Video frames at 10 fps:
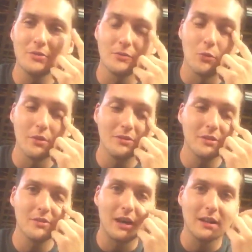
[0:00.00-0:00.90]
40
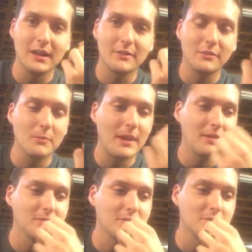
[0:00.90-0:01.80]
series, I like
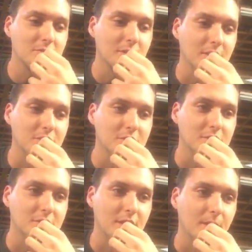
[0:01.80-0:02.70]
Flowmasters. It's
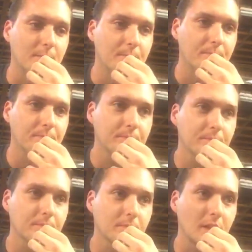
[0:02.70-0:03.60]
just that
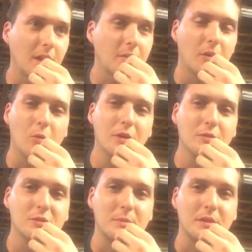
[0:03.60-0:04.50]
I don't know. I want to do
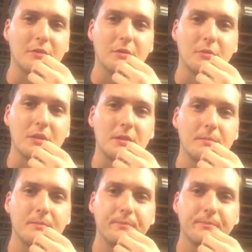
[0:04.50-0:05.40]
something different with it.
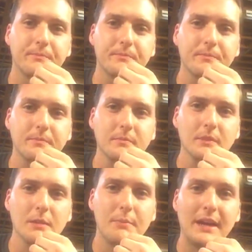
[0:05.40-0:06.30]

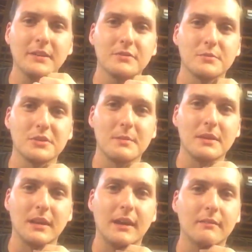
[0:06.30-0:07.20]
Painless from Summit,
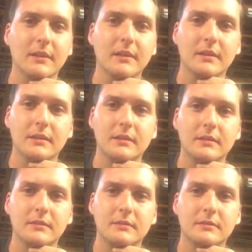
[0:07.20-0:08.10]
yeah.
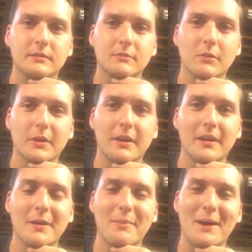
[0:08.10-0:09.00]
Where can
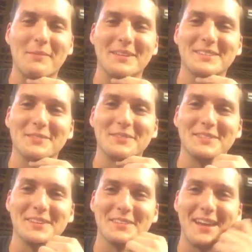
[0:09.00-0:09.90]
I buy myself a
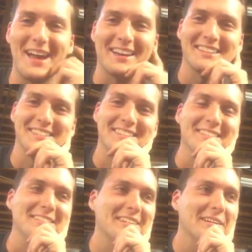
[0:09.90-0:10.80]
Southern accent,
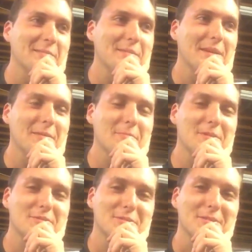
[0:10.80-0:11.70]
Luke? I'm not
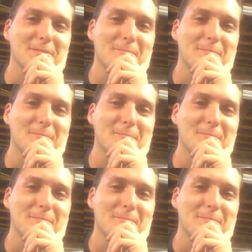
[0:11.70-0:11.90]
sure.